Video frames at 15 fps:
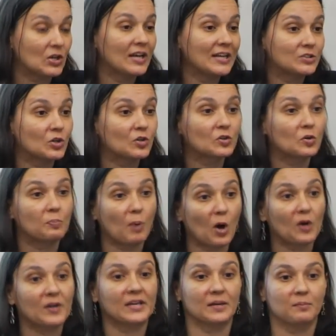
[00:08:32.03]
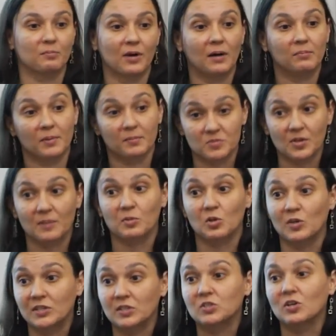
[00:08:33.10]
eternal parking problem. So I'm
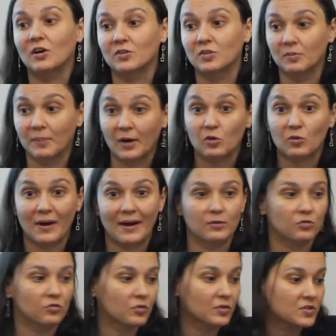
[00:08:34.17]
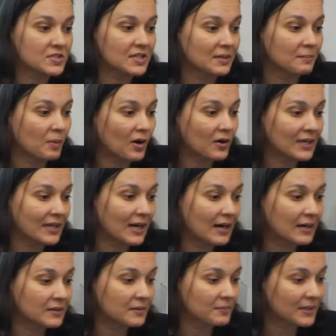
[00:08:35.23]
going to talk to you about crowdsourcing parking
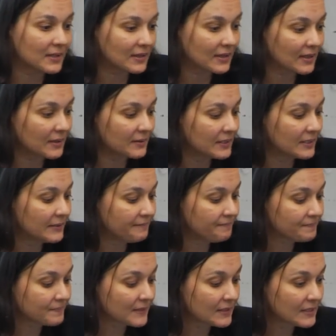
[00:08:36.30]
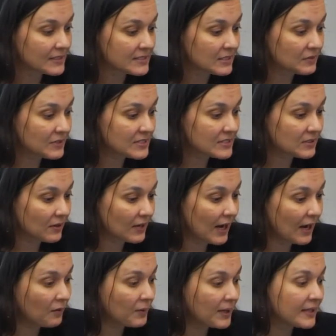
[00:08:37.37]
occupancy. So to start
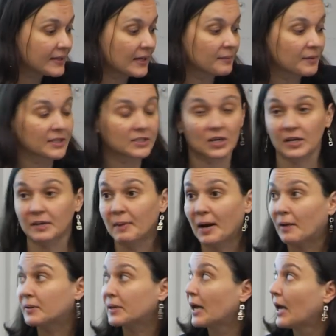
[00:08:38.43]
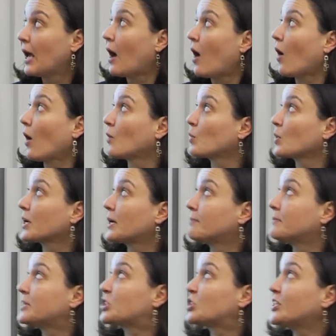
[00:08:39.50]
out with, I'm going to talk about our work
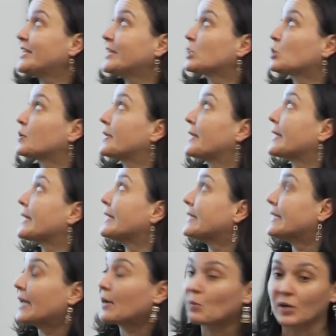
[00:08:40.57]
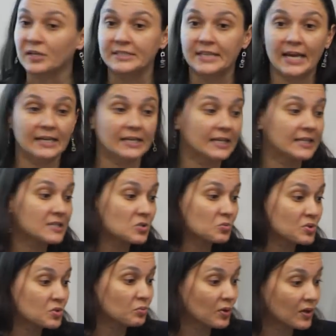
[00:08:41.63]
on machine learning in network data. This
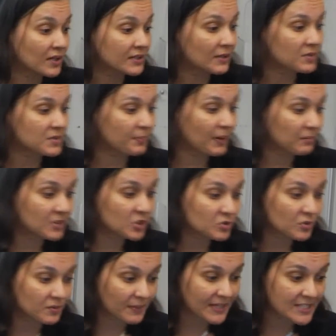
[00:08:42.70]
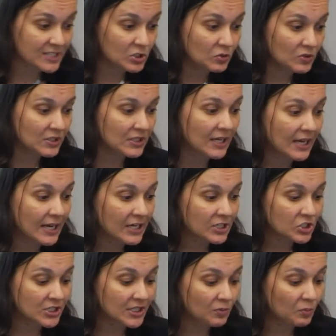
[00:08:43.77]
was work that was published with my student,
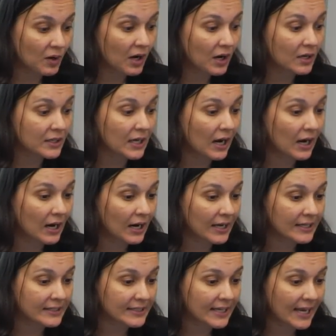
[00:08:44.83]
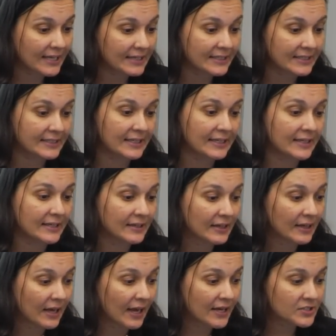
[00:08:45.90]
Shi Wang, in KDD,
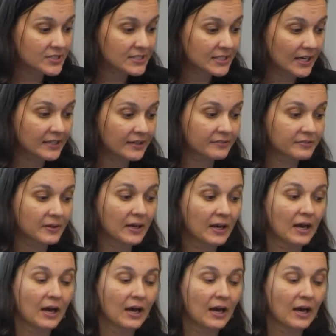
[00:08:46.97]
and just kind of